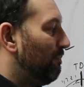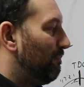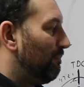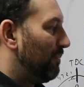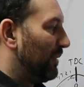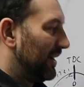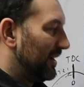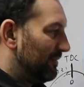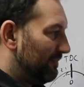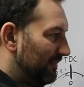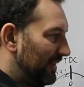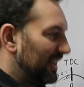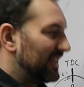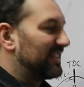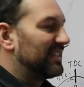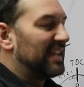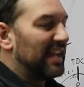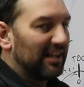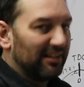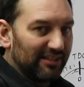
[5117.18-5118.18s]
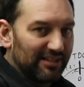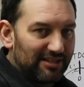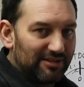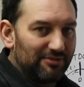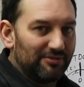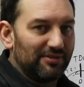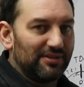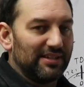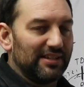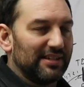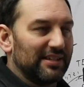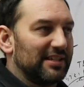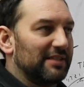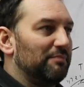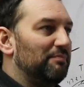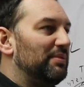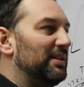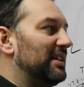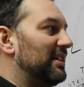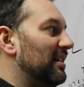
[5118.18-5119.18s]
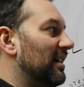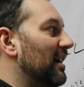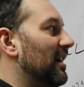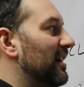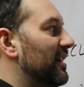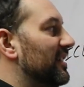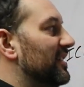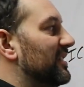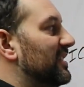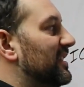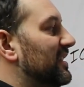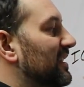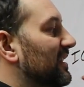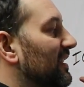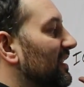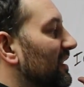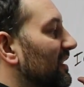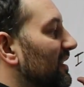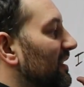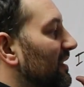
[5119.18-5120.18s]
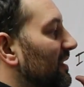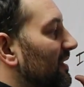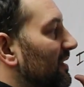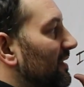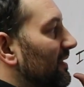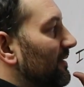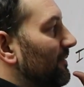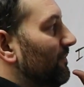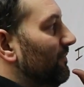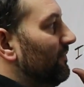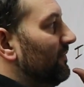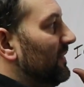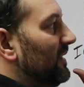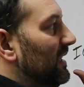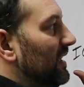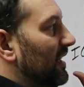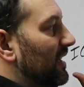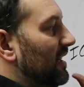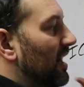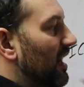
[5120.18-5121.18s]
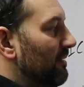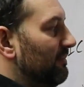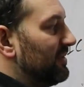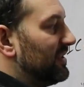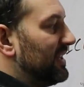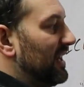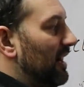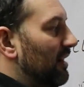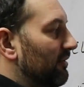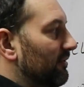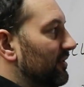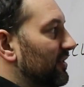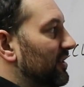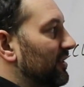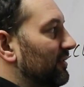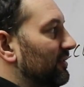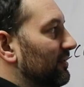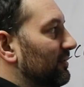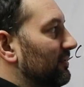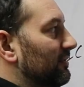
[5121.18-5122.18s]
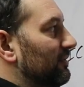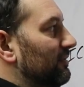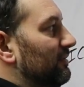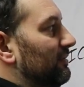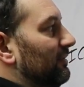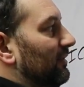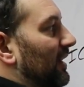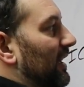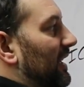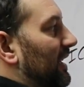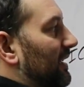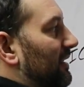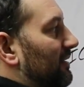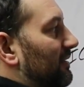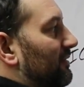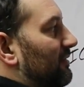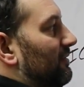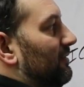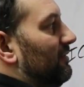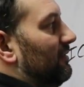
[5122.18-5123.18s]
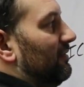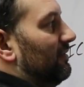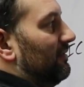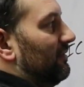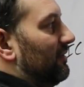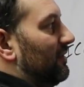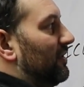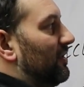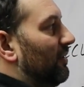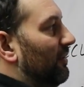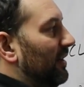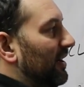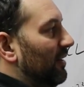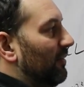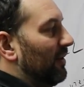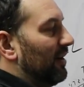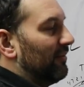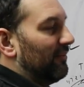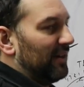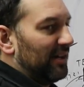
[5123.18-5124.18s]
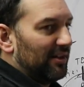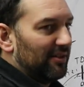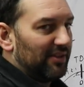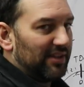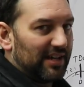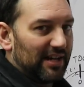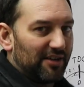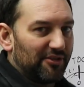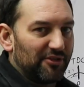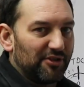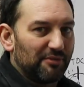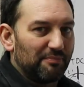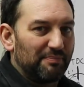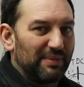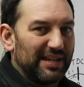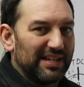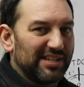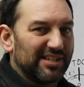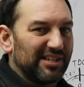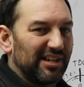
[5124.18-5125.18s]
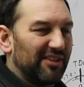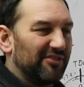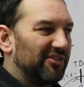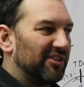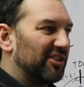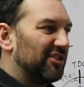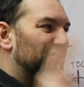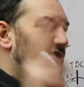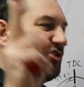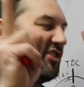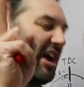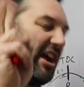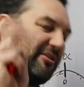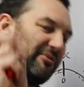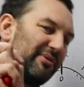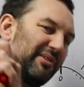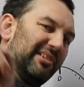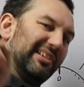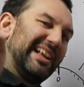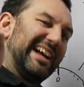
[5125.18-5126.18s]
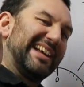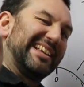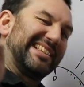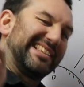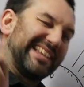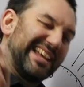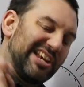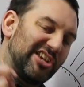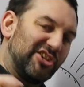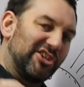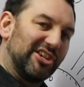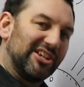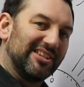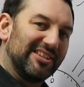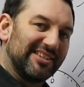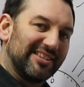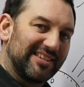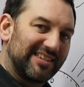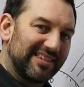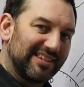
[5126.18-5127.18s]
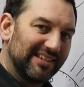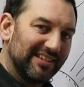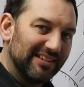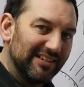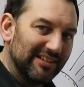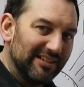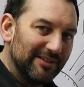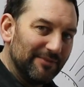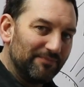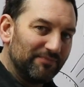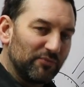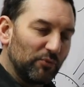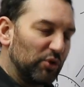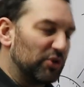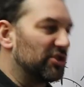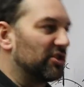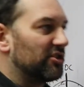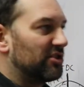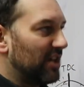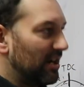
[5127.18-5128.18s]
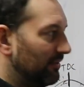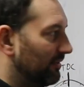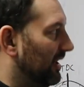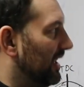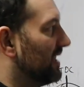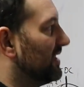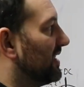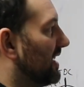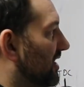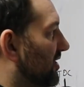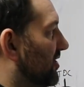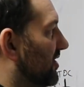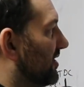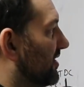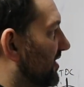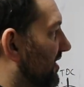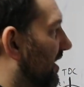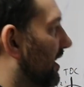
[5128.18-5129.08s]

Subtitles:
But I'm telling you this because it comes down to going one way or the other based on the generalizations, which the generalizations